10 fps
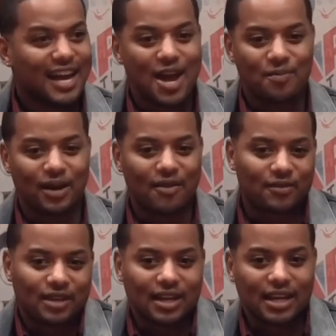Yeah, but I
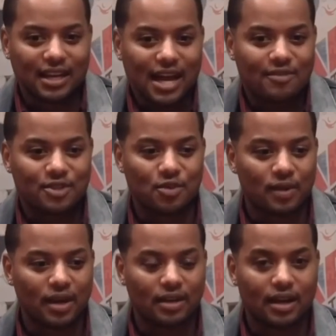feel like in life too,
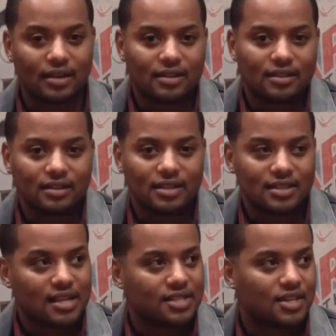man, like it's
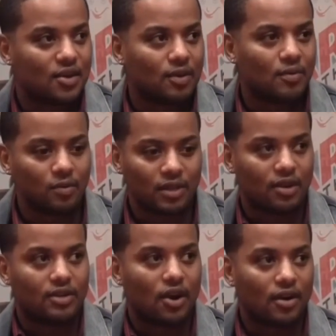necessary. Like people that
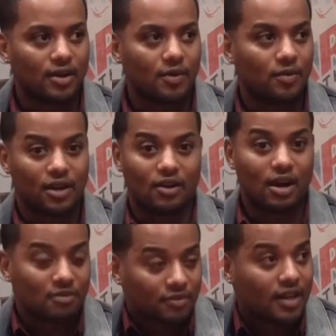are dirty, people that are
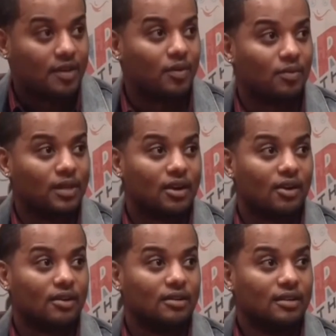unfunny, people that
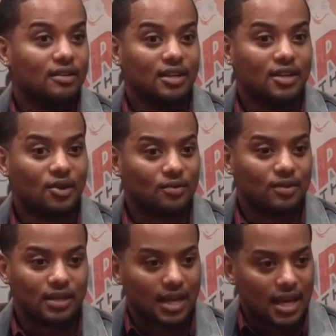are,
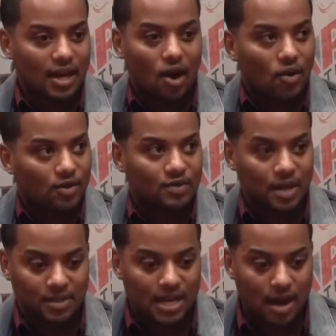all different
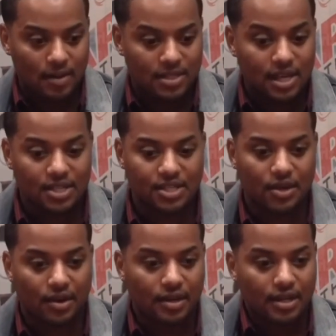types of comedy is
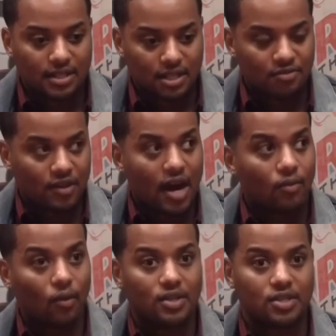necessary to define
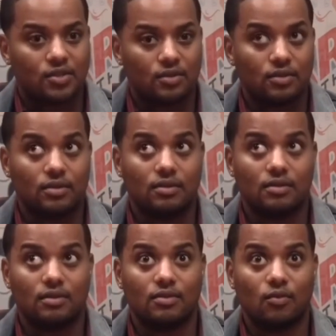what's
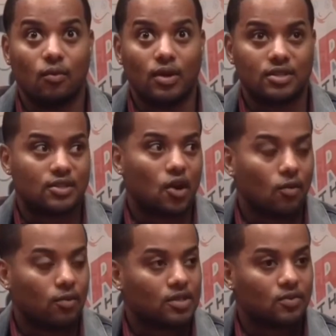dope, what's